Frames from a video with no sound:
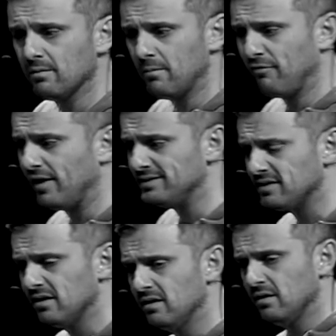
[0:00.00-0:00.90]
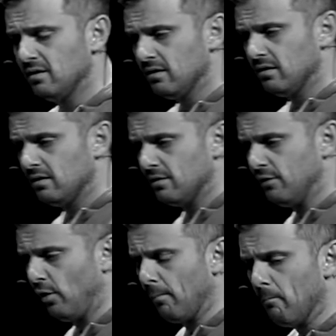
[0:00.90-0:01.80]
my friends,
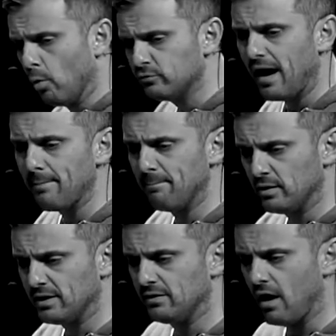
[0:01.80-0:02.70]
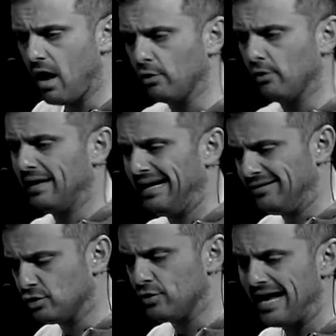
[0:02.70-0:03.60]
there are multi-billion-dollar
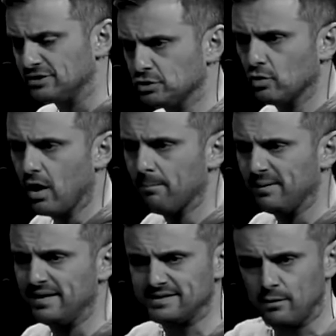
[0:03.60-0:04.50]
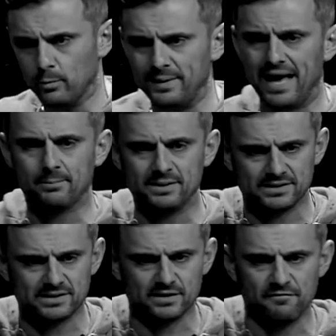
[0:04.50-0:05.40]
international companies that will be out of
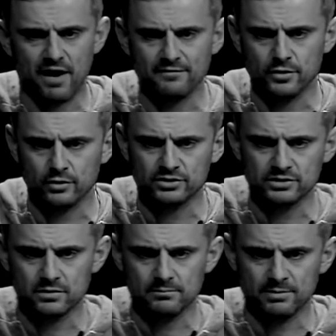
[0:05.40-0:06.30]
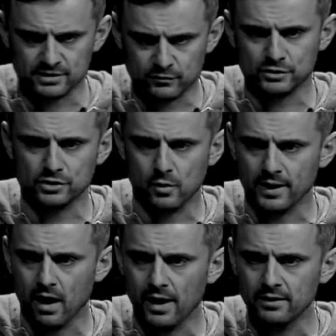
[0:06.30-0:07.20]
business in 5 years because of what's
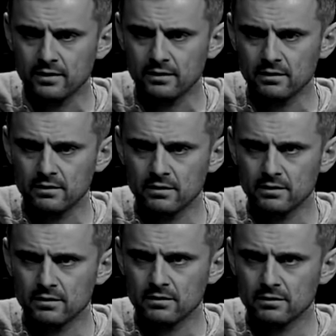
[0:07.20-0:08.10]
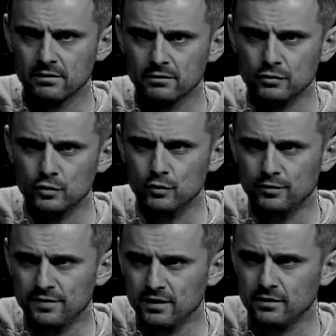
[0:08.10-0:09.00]
going on. Do you
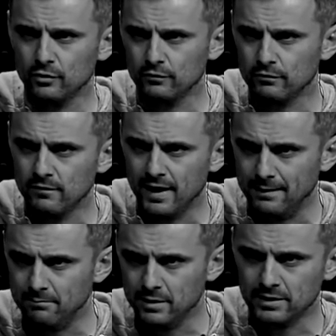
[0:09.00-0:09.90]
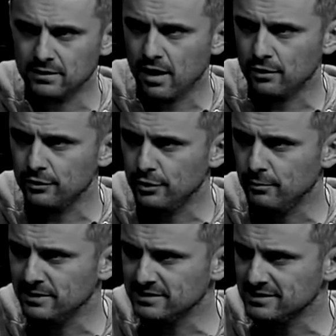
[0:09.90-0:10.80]
think your $8 million a year
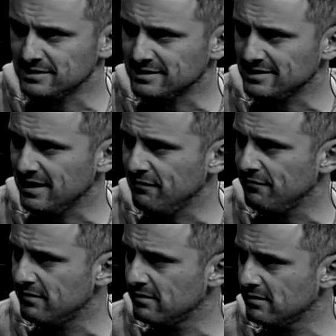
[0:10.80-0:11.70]
business is safe?